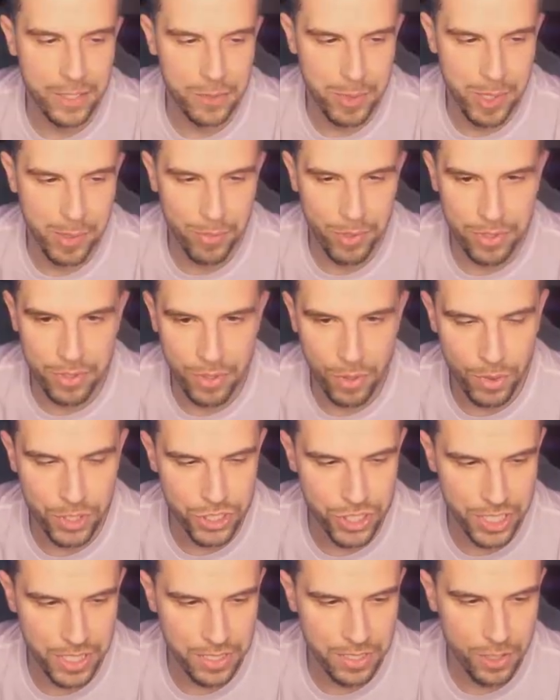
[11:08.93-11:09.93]
I hit a springboard.
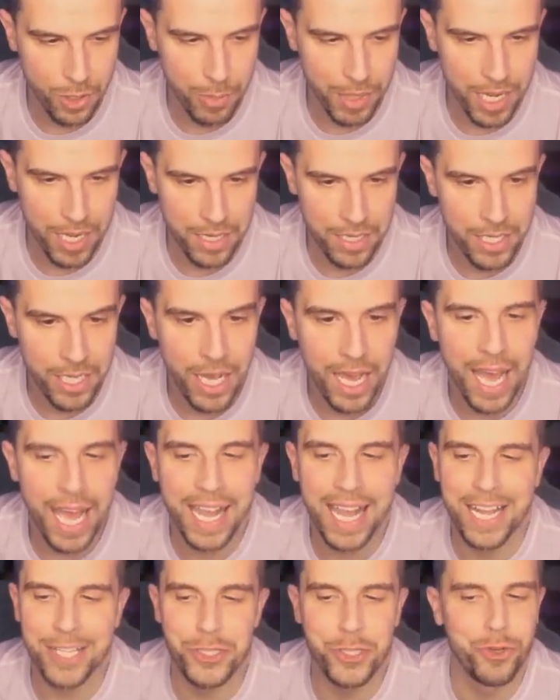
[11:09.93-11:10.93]
Holy shit. Oh my God.
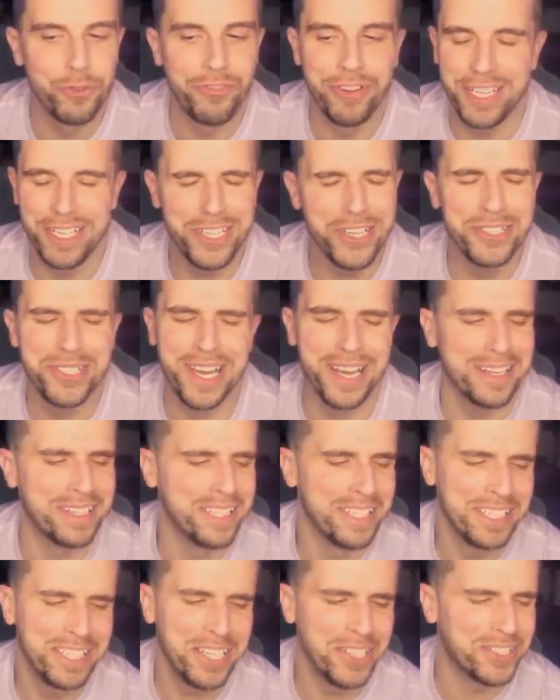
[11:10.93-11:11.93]
I got two fins. You're
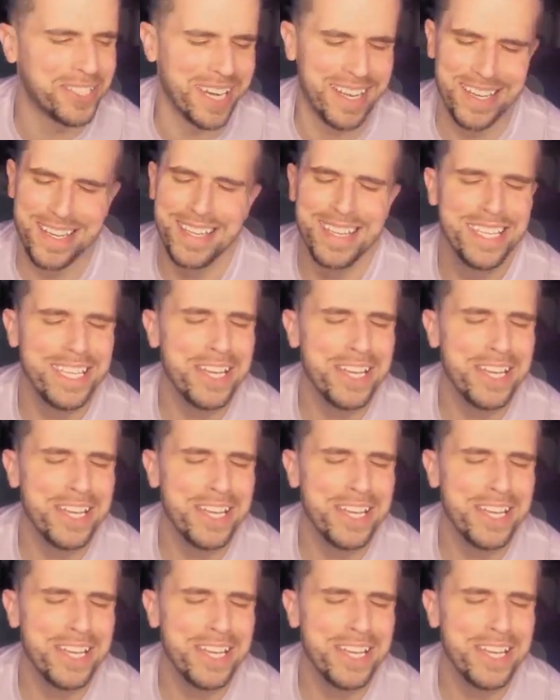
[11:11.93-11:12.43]
done. You're done.